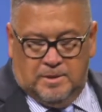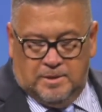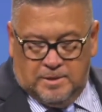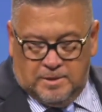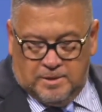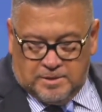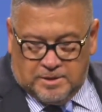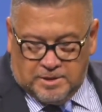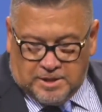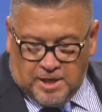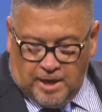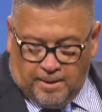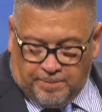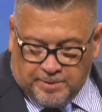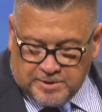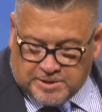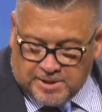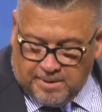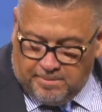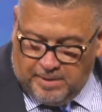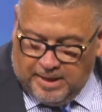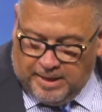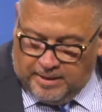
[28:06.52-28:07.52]
This is helping
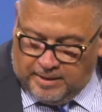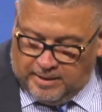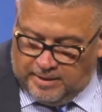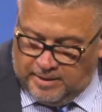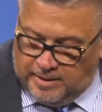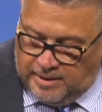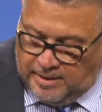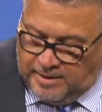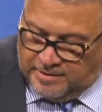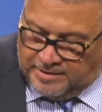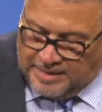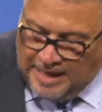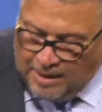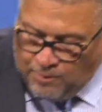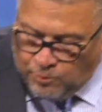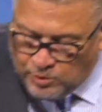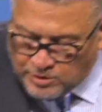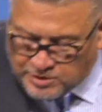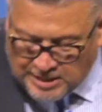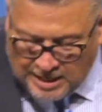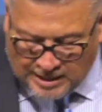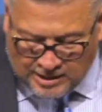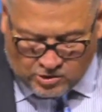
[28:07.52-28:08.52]
somebody. That
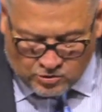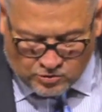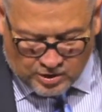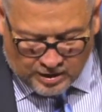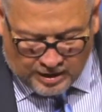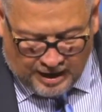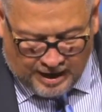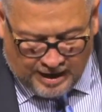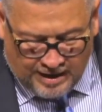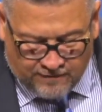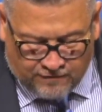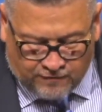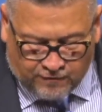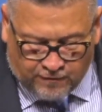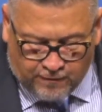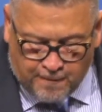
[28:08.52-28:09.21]
will take you to life.